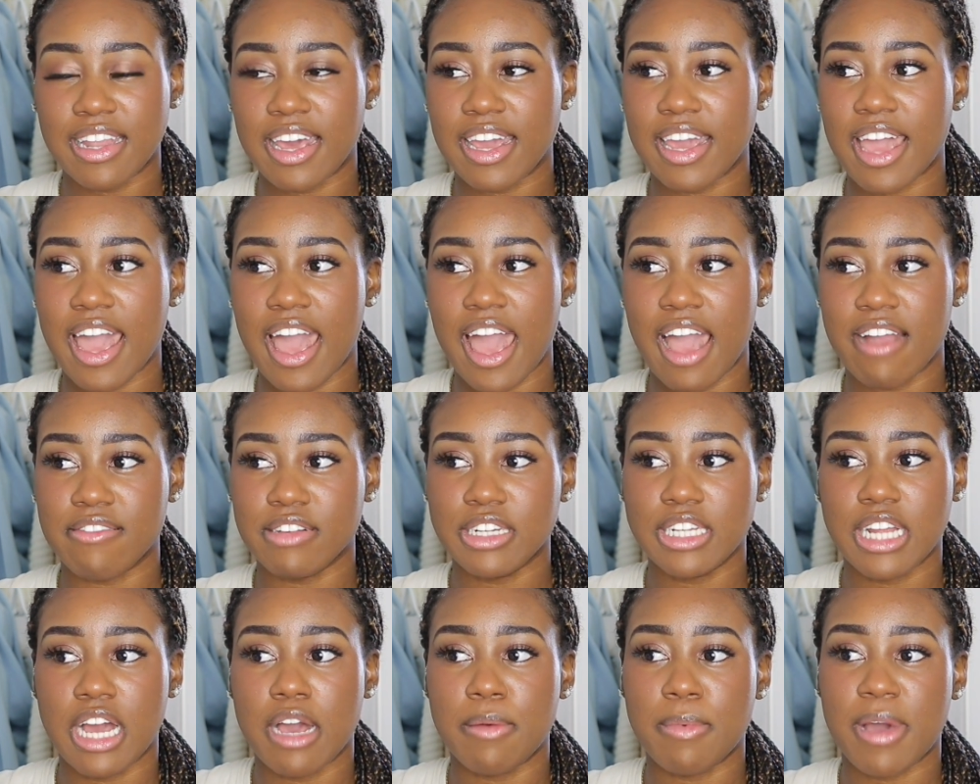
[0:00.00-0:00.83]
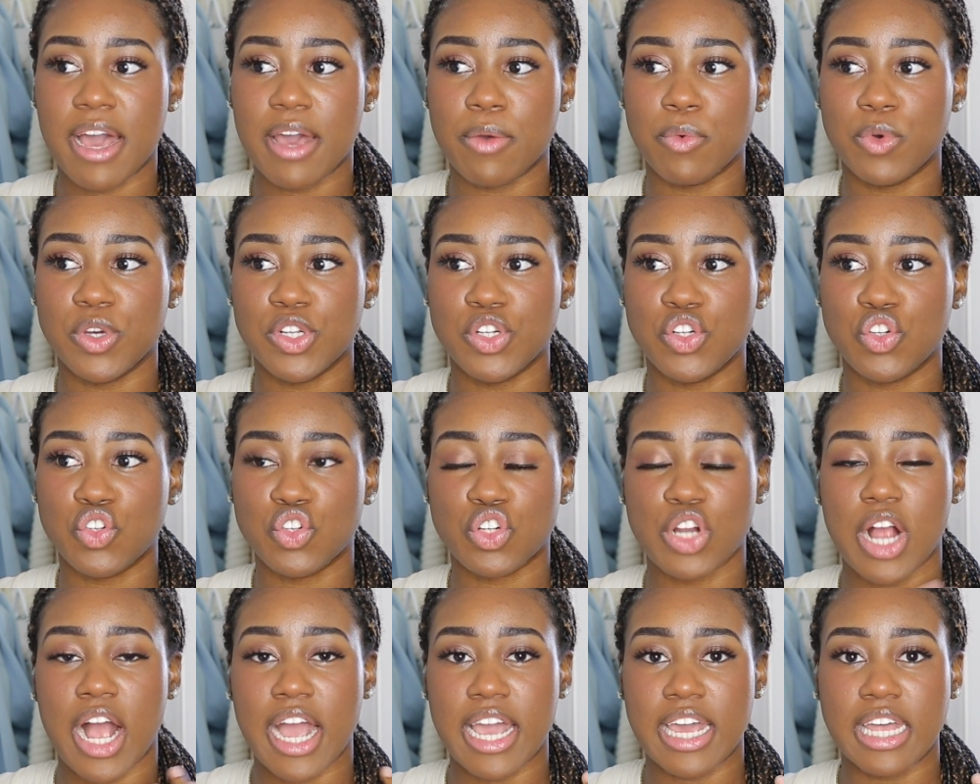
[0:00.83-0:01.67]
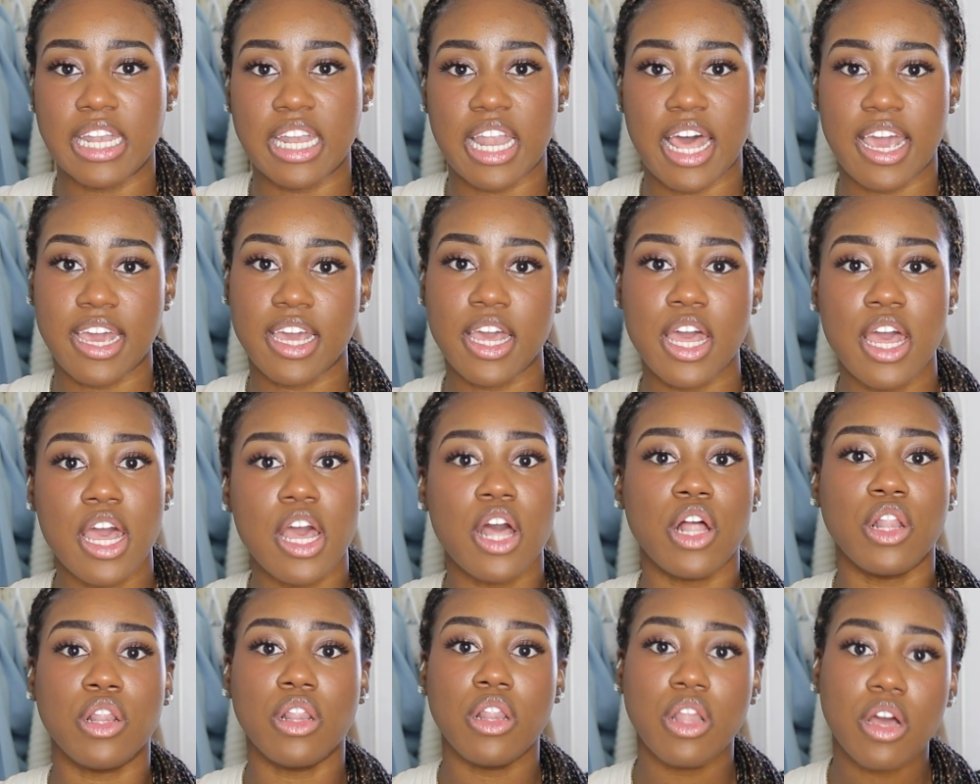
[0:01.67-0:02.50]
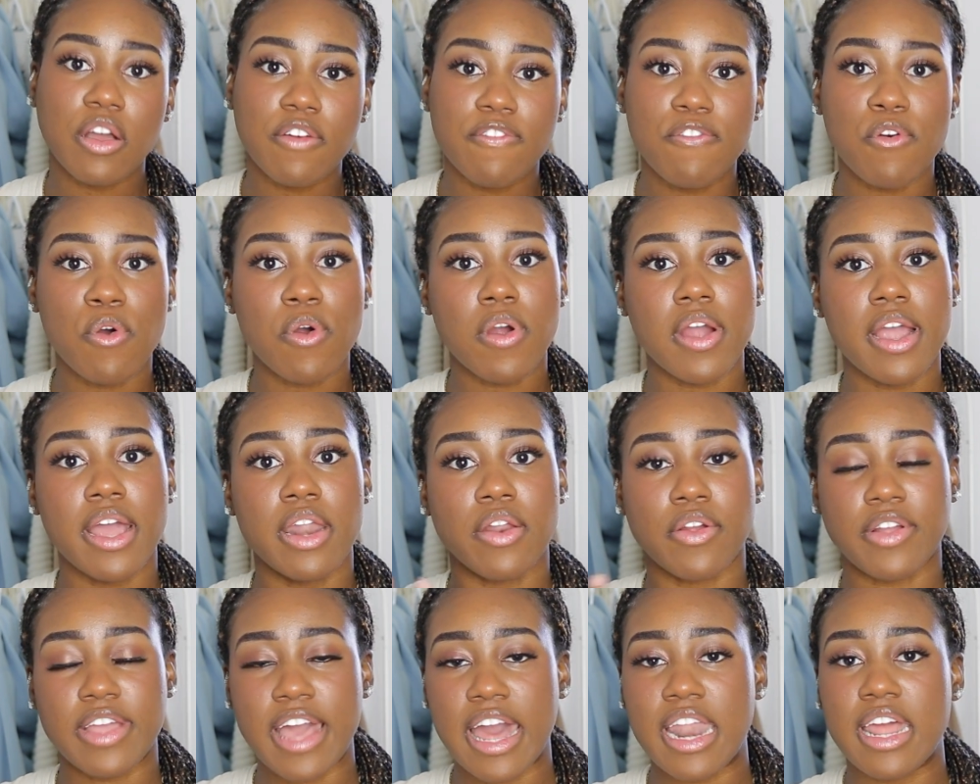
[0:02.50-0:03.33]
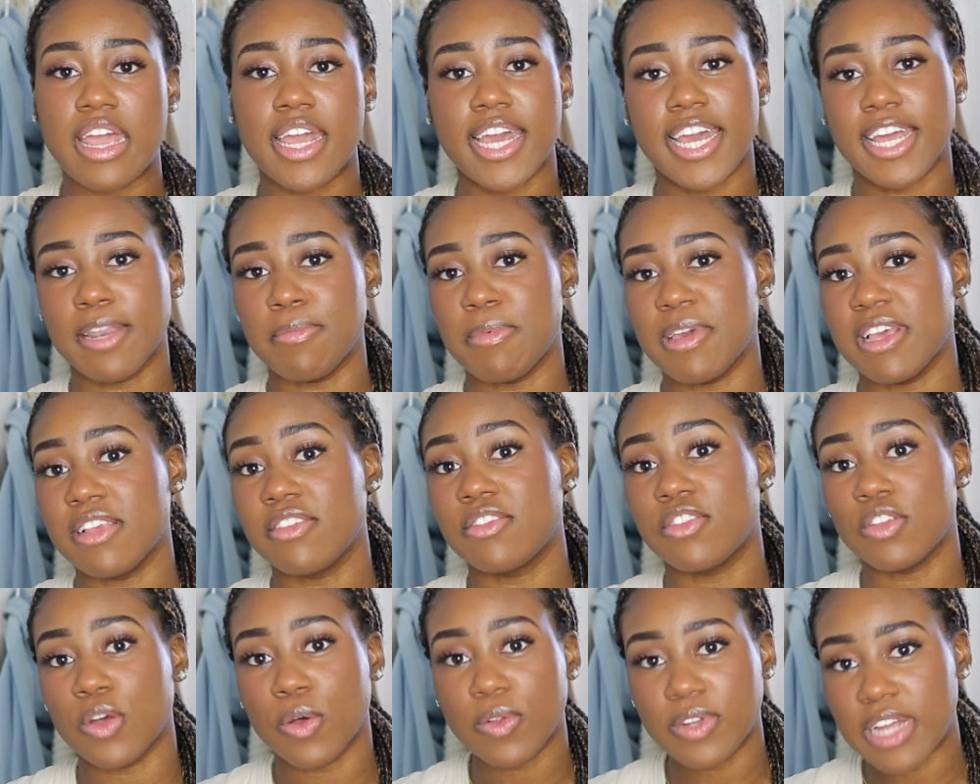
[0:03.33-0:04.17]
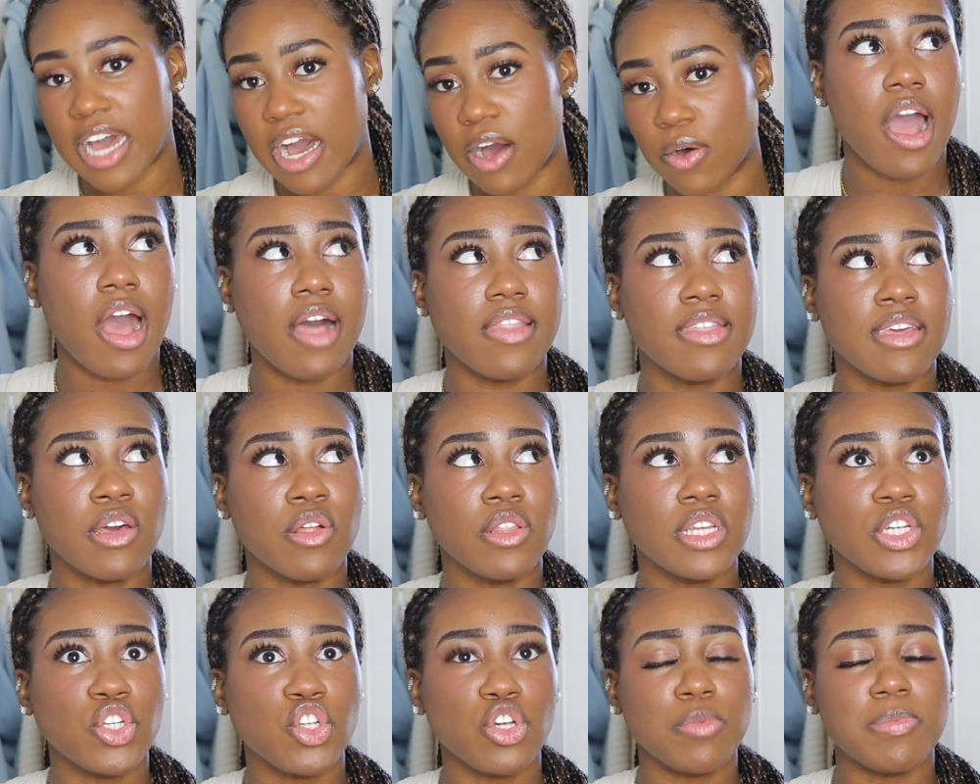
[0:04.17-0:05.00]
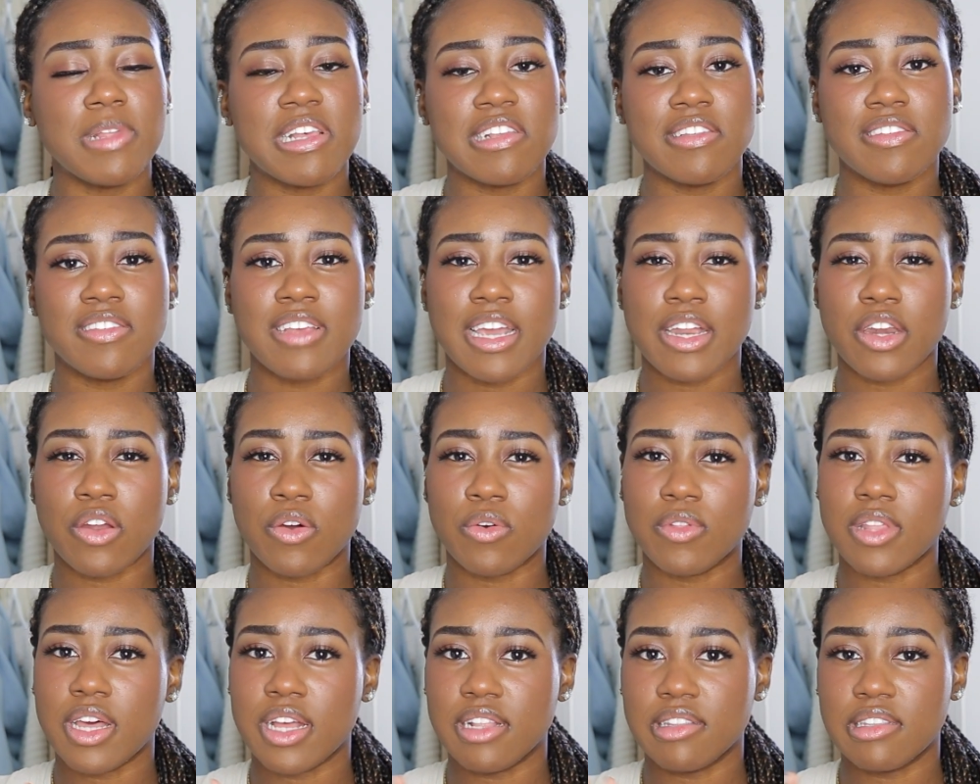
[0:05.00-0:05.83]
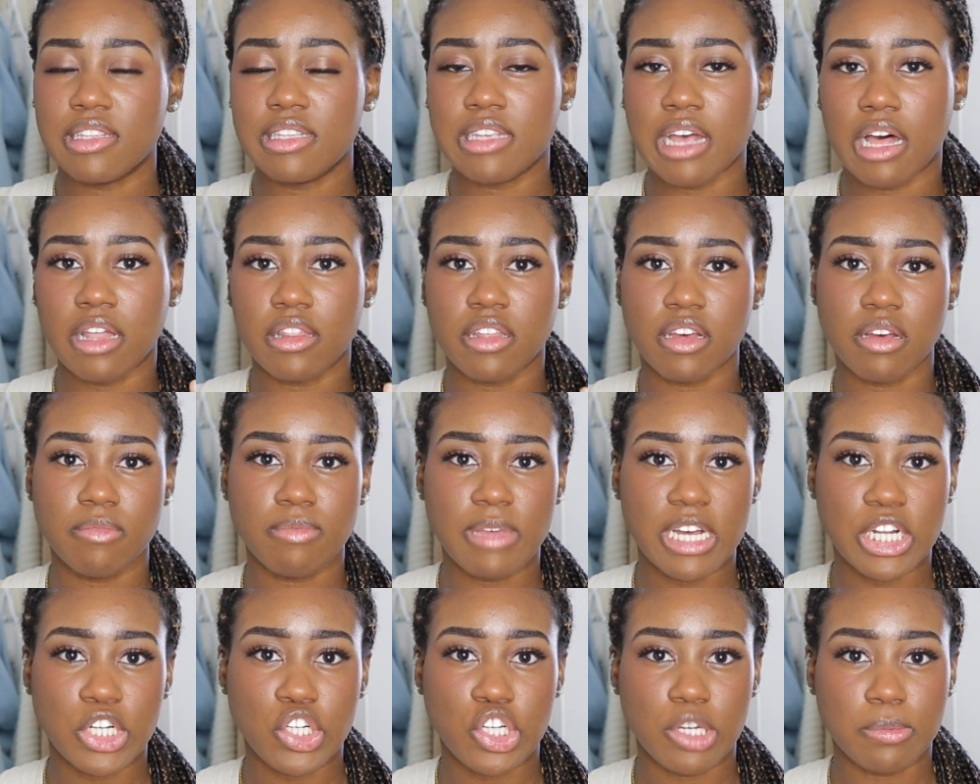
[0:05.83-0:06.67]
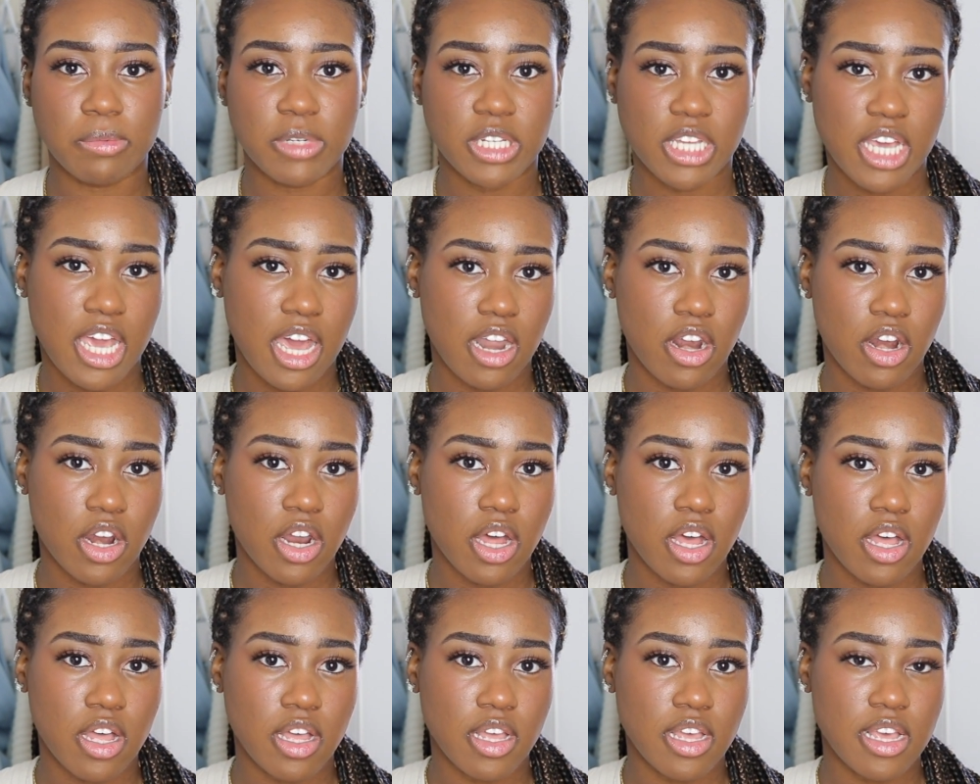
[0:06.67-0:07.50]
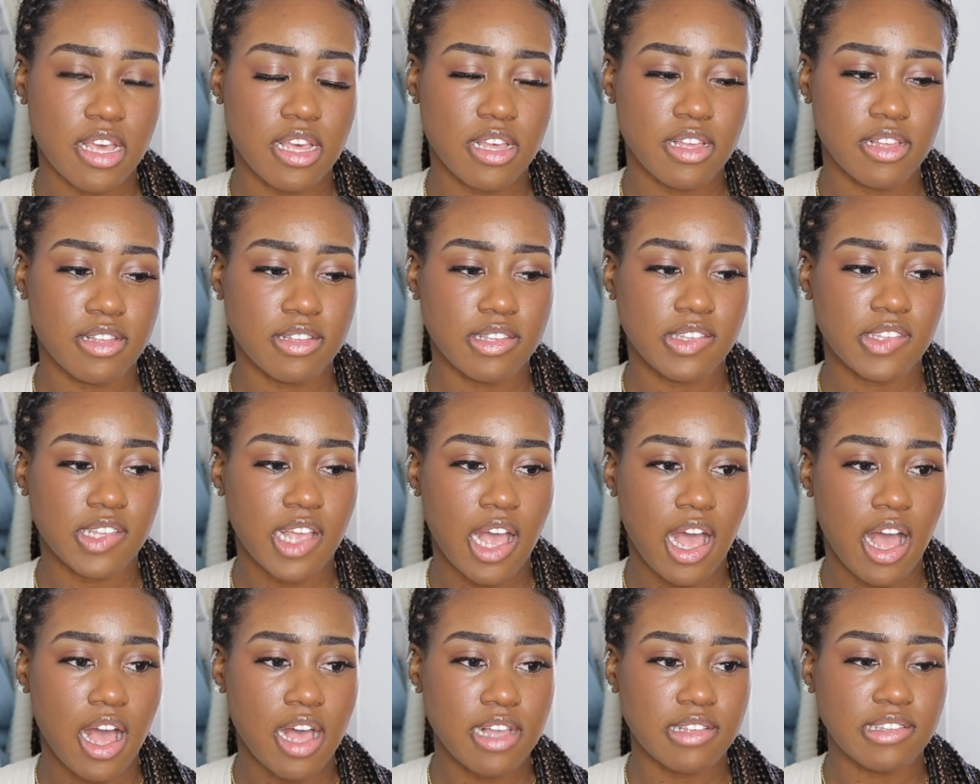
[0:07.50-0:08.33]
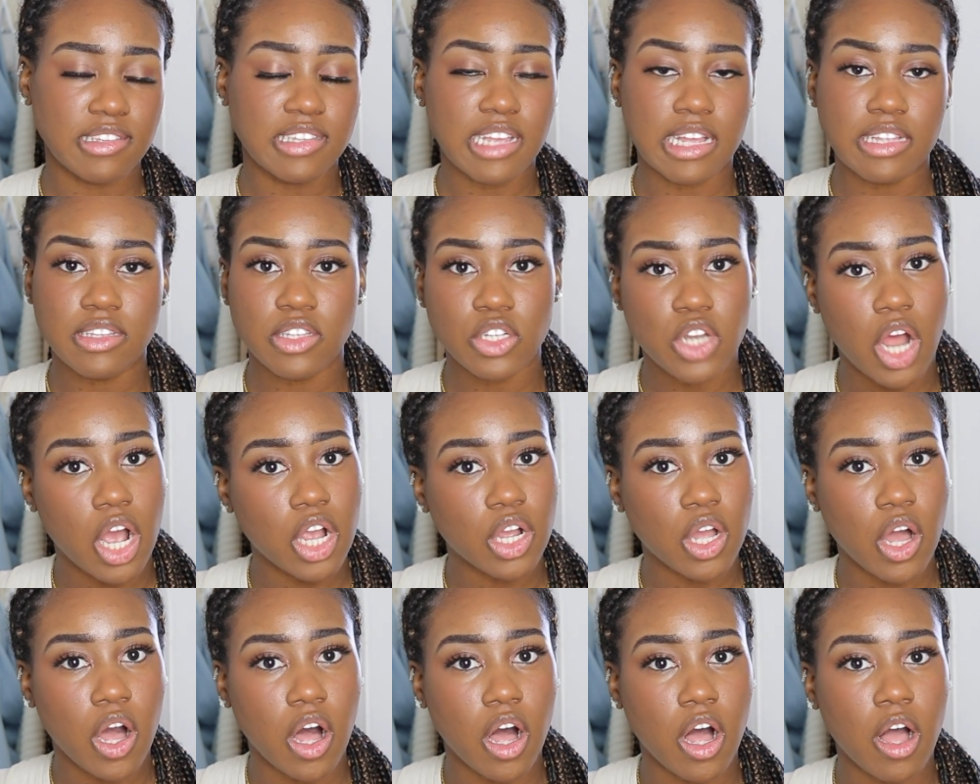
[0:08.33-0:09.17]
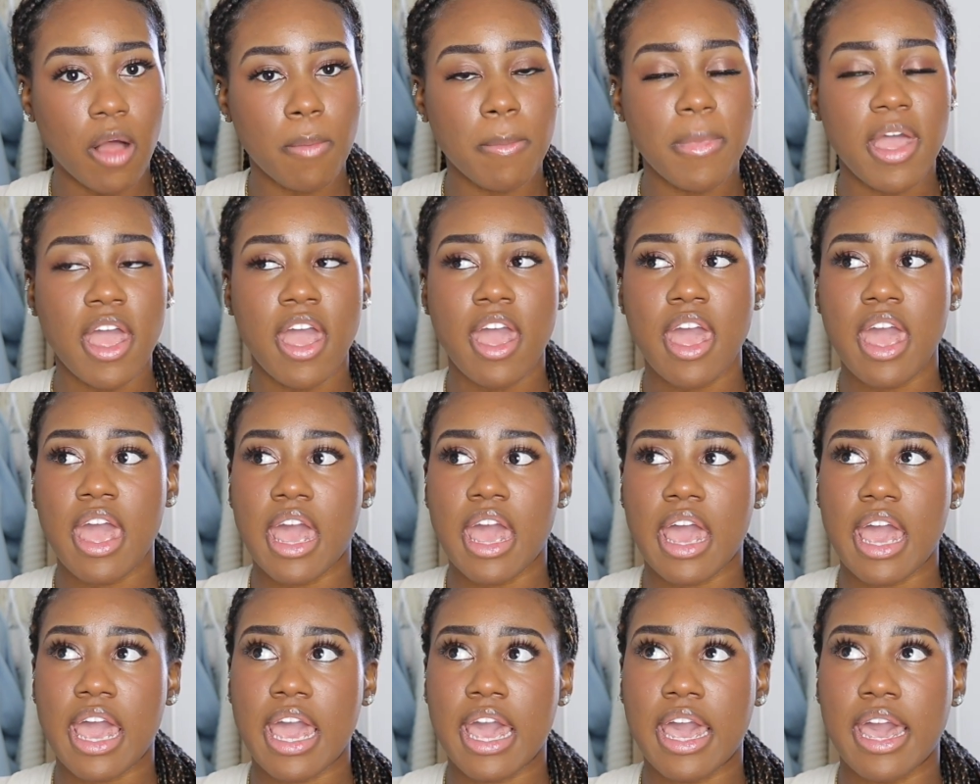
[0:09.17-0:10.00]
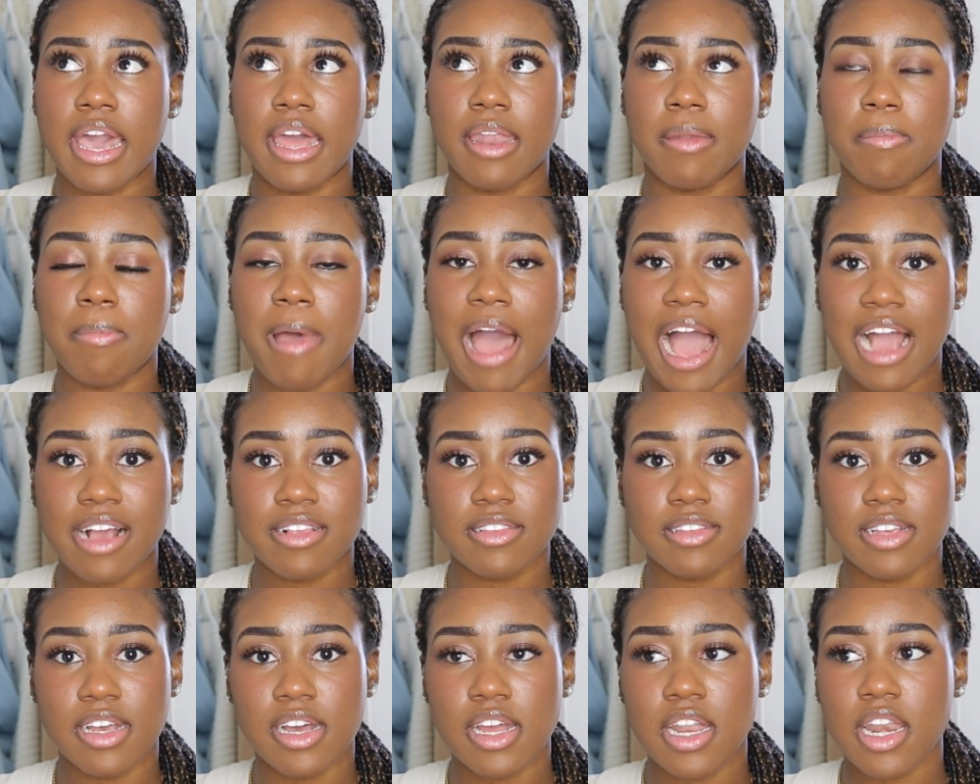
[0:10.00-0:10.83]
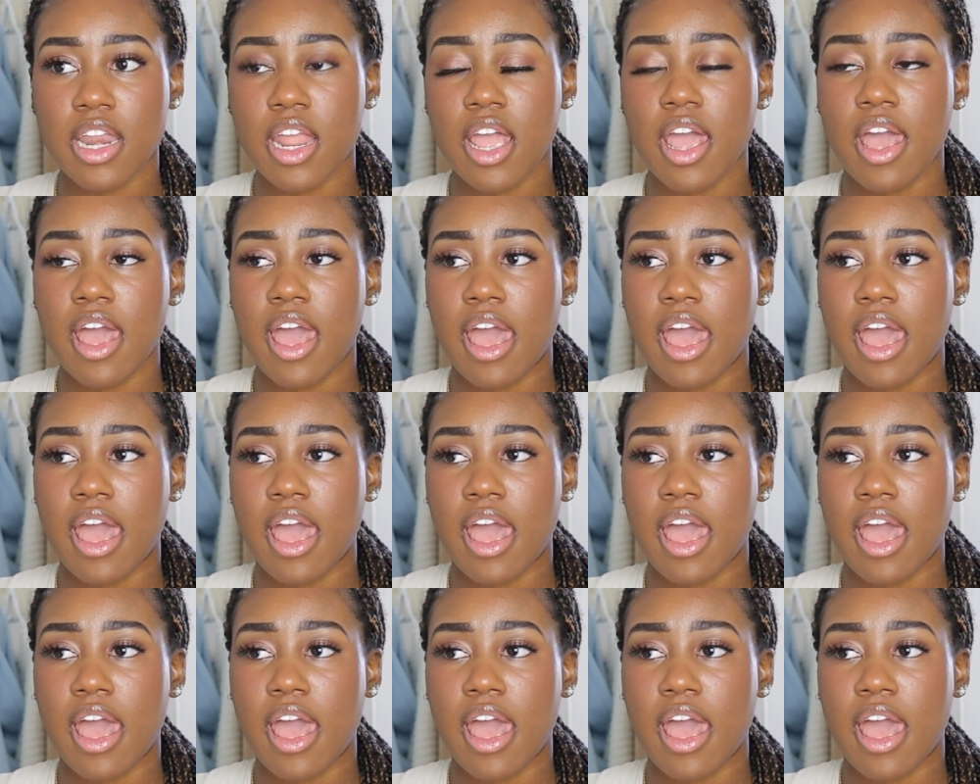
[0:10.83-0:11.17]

Like every time I would try and like look for it or get it, it'd be sold out. The only two places I know that sell them that ship to Canada is Ssense.com and pacsun.